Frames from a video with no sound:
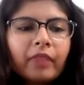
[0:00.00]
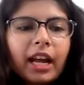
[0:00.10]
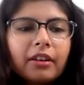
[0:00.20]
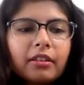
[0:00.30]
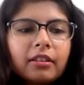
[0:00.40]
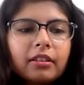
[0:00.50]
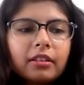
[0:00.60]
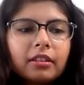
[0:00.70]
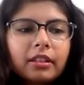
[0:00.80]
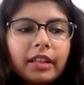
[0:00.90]
And
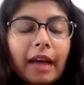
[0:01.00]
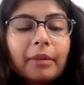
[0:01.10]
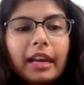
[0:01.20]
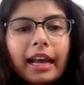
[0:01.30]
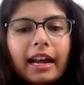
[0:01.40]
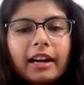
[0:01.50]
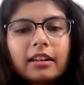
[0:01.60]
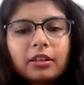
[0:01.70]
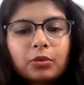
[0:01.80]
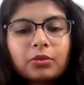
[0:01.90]
I'm
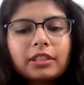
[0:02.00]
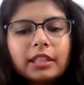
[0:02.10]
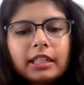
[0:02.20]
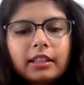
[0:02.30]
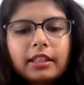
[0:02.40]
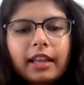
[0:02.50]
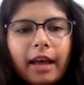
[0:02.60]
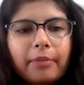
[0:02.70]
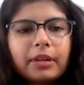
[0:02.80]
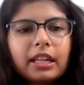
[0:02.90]
glad to see it
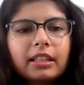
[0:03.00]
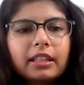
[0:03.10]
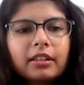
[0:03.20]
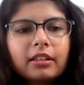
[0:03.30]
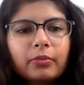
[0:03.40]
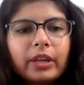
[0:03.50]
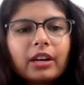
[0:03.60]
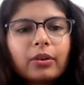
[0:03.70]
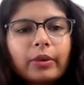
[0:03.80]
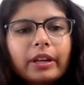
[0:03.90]
happening that we
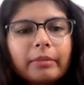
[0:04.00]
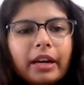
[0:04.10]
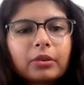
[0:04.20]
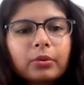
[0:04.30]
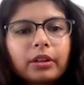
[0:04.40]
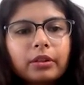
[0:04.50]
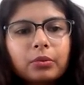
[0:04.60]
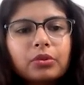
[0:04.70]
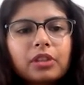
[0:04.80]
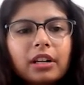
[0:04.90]
are going back to our
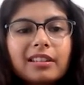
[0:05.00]
roots,